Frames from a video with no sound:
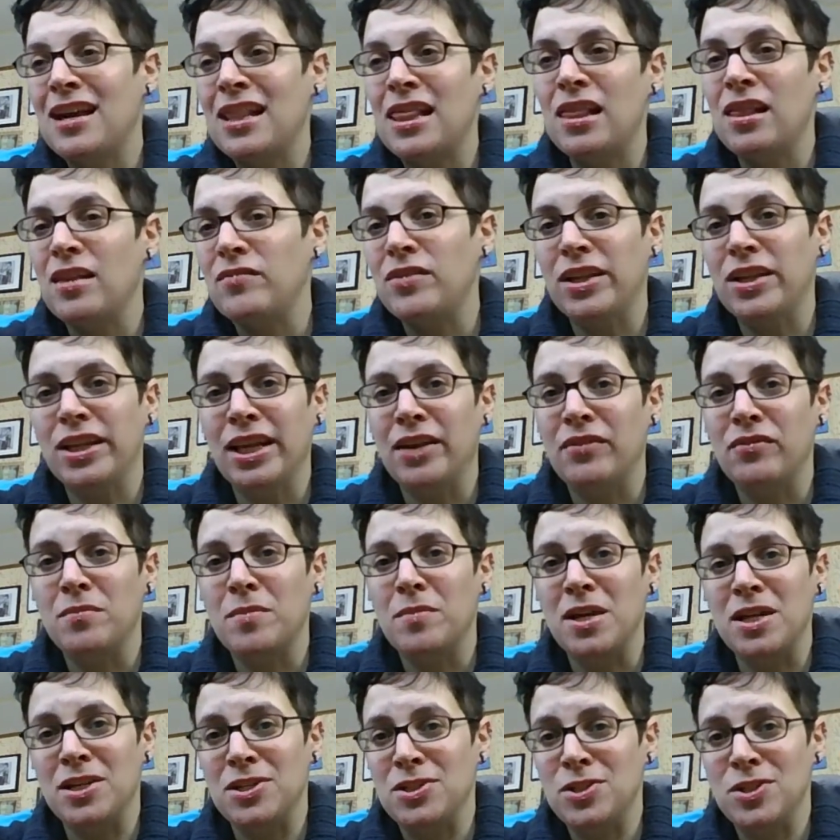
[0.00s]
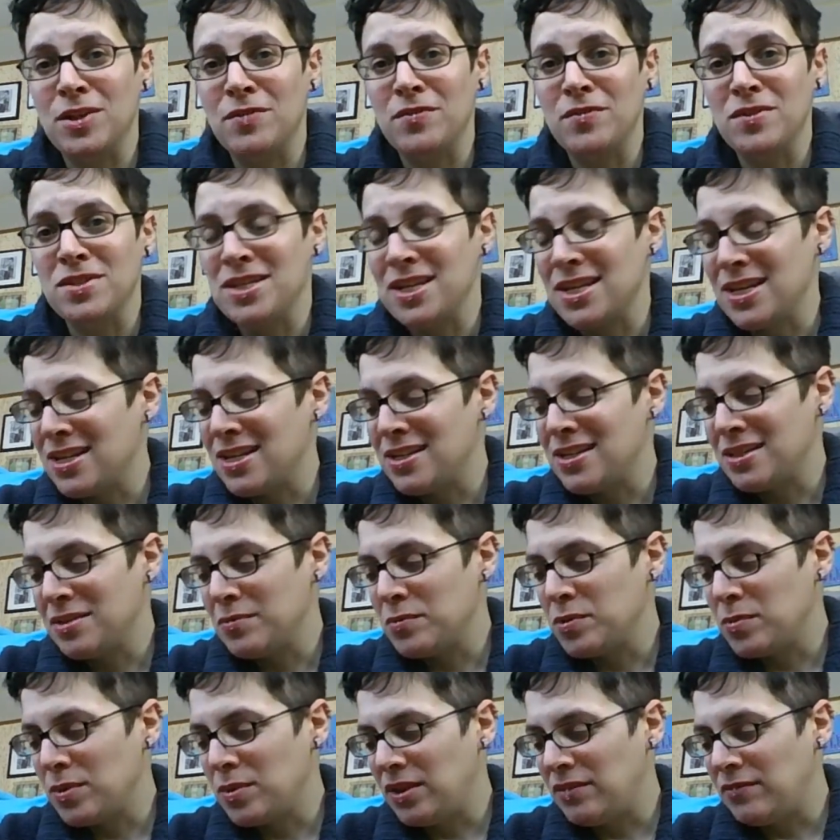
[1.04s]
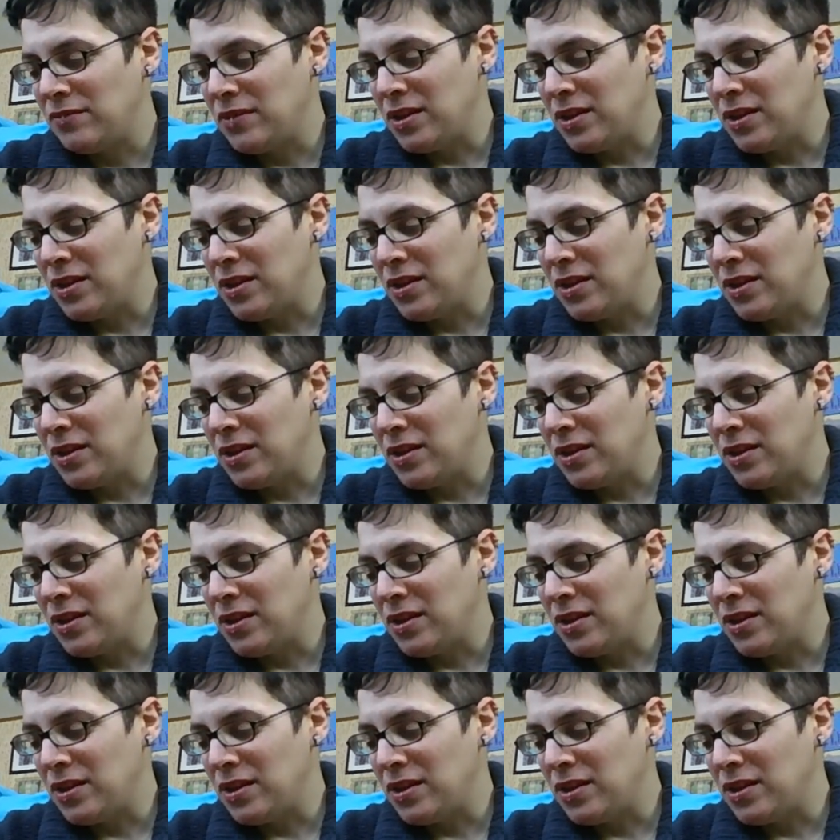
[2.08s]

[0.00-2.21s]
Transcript: I loved like every page and every second, and it was really